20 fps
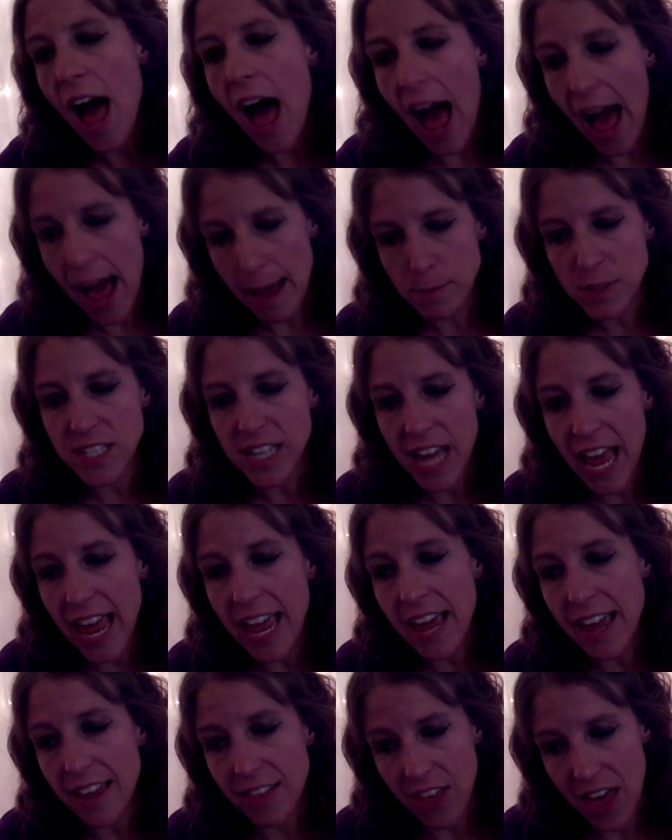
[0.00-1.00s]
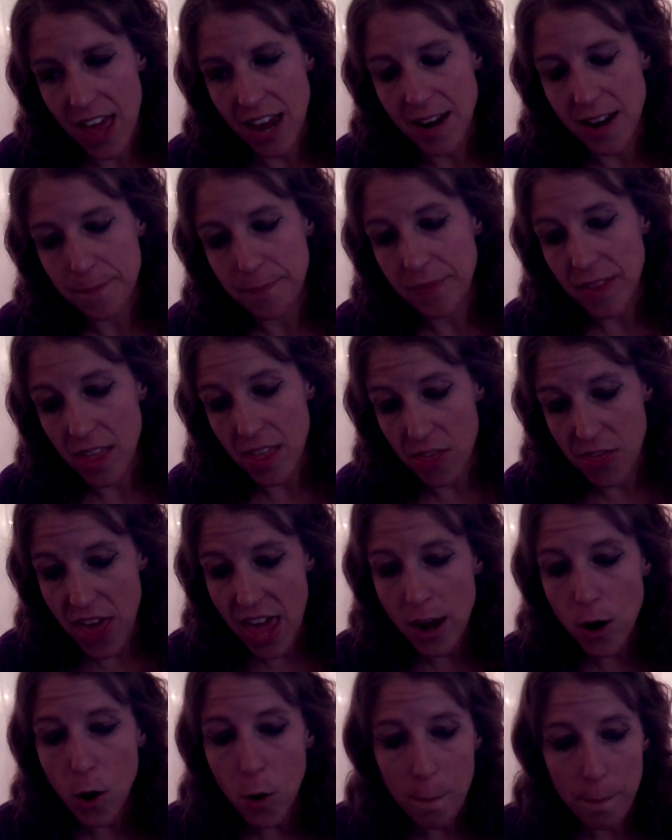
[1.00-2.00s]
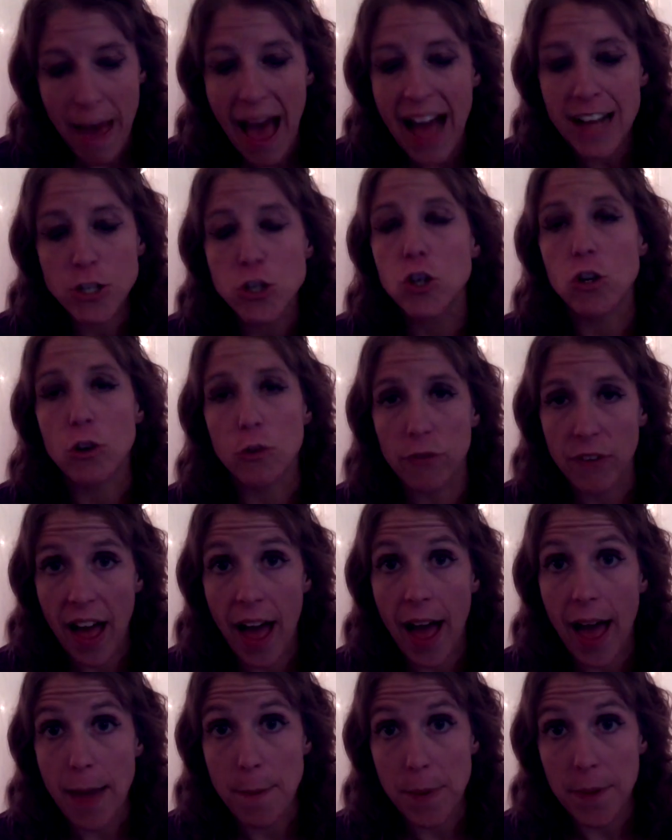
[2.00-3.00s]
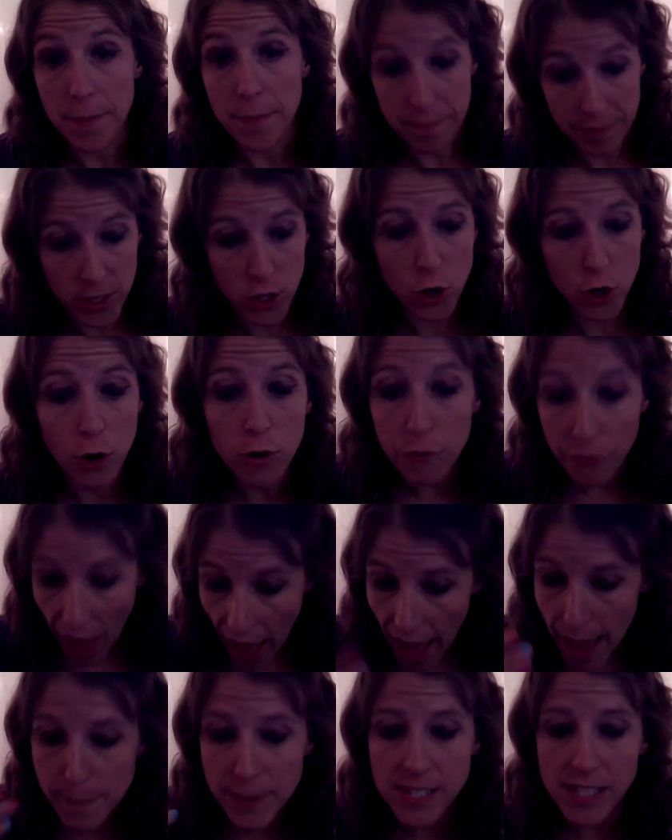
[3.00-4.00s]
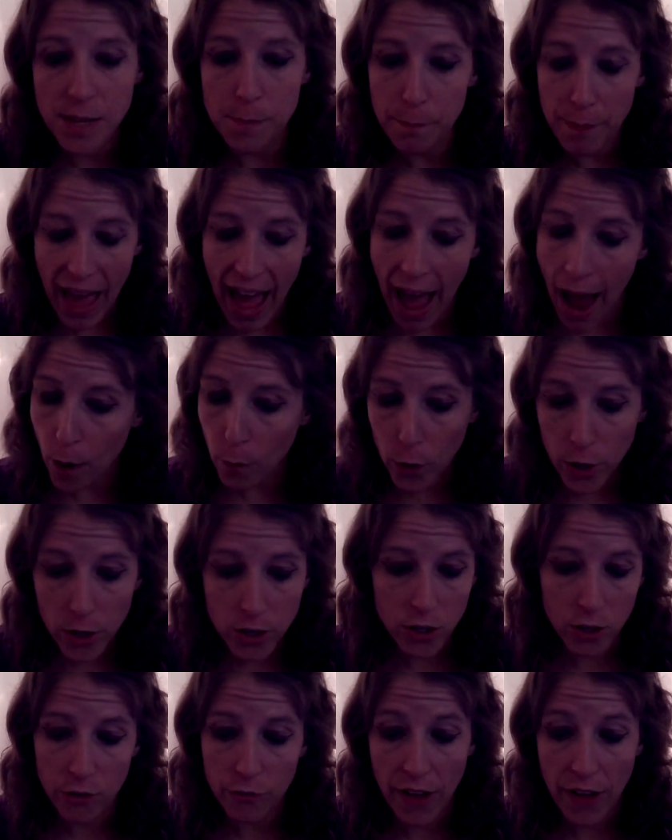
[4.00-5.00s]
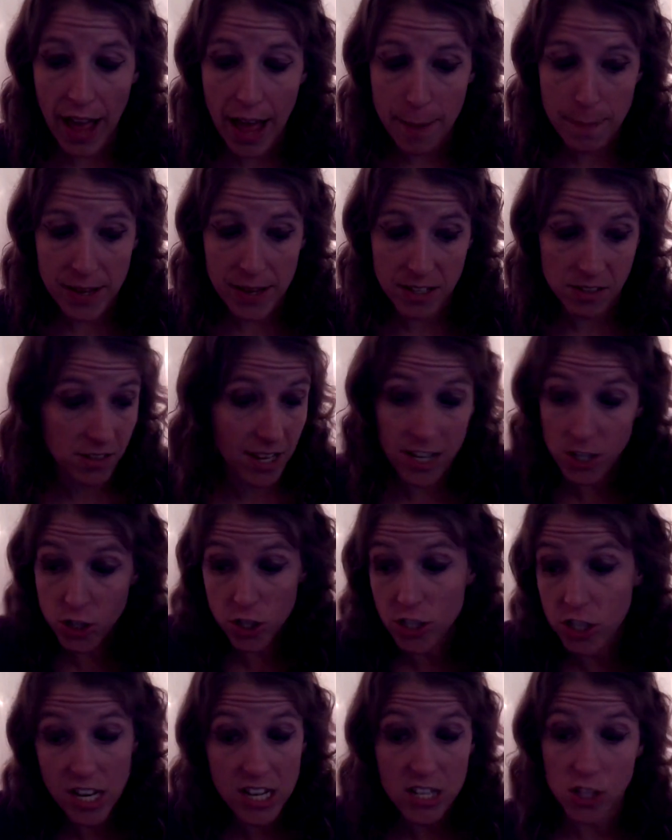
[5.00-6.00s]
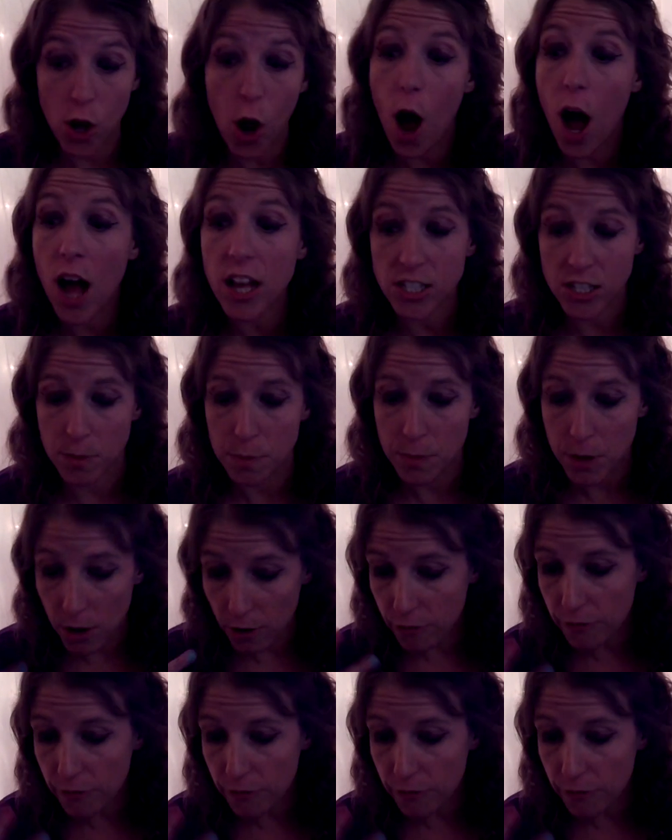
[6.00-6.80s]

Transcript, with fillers: I'm saying that they don't match your vibe. Your vibe is empowered. Your vibe is, it's awesome. Your